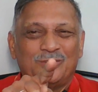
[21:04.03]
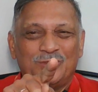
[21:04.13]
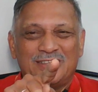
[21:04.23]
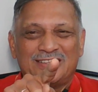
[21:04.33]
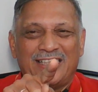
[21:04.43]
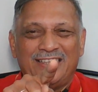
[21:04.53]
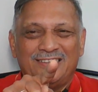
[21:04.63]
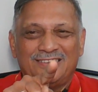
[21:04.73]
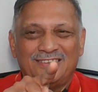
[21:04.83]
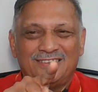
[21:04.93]
to this side,
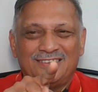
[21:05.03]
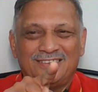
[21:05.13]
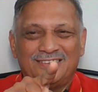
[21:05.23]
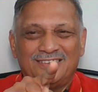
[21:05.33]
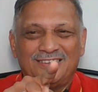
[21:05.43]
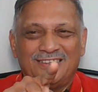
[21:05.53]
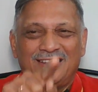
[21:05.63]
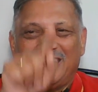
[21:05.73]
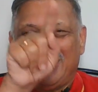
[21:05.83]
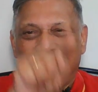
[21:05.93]

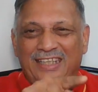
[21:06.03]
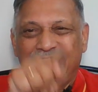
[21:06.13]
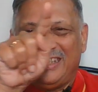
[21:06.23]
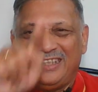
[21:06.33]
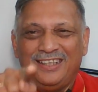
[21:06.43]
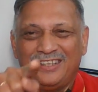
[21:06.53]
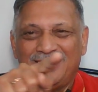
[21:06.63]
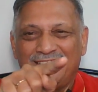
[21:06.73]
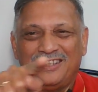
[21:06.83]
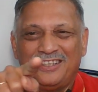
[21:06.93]
A
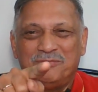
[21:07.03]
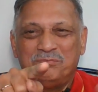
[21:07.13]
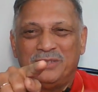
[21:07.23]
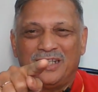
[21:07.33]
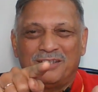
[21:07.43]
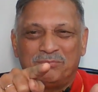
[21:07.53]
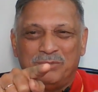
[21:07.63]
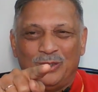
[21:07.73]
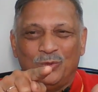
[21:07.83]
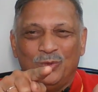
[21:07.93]
mirror
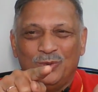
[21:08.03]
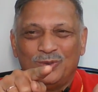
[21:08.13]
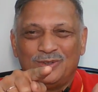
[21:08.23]
below,